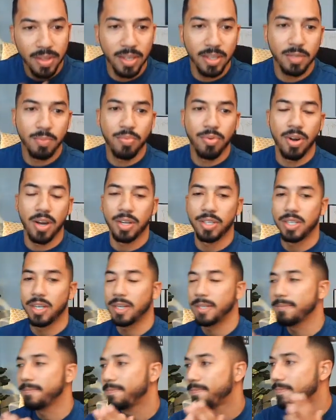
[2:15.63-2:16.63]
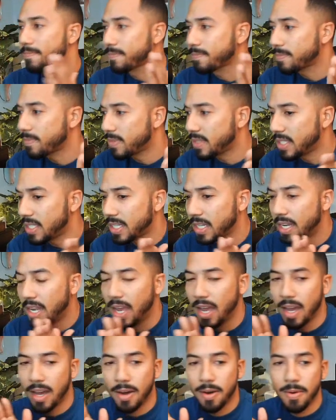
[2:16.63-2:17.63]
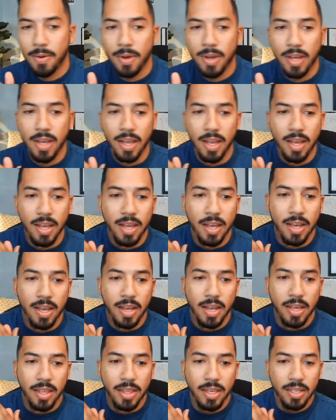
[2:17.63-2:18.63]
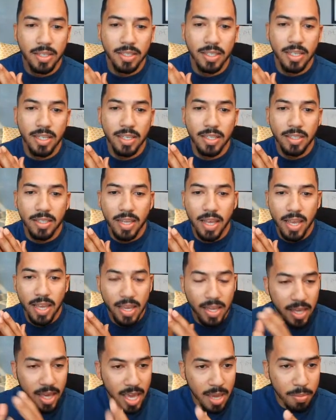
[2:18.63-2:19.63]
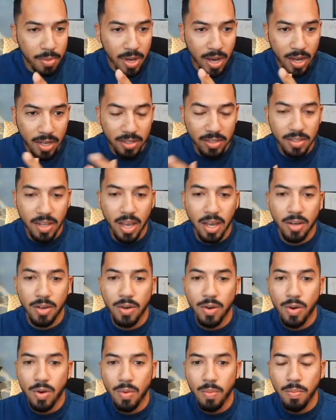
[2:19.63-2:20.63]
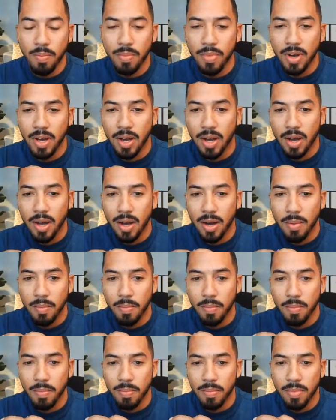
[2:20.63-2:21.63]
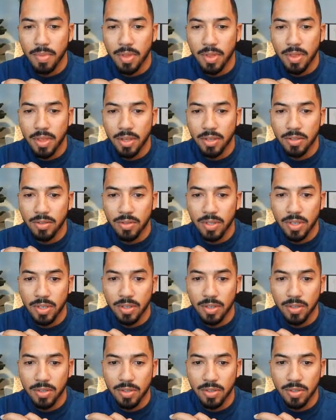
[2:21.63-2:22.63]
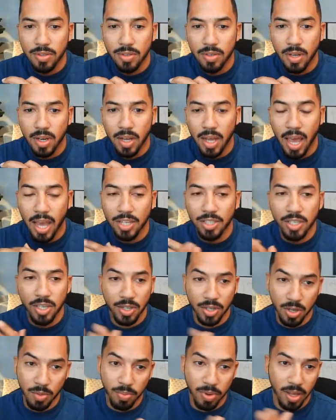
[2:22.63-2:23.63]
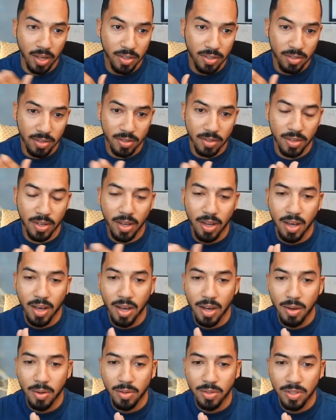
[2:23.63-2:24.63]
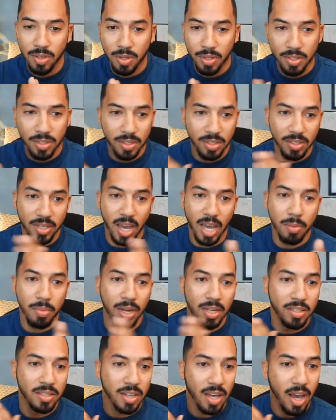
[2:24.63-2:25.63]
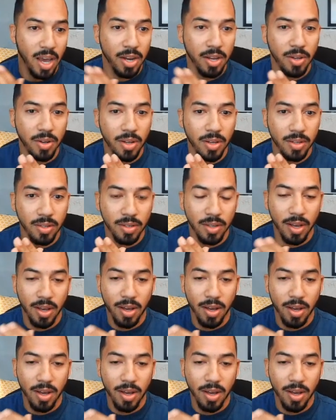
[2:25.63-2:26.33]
this project. Now, this is a Cape Cod style home. This is actually a duplex, so it's a side-by-side unit.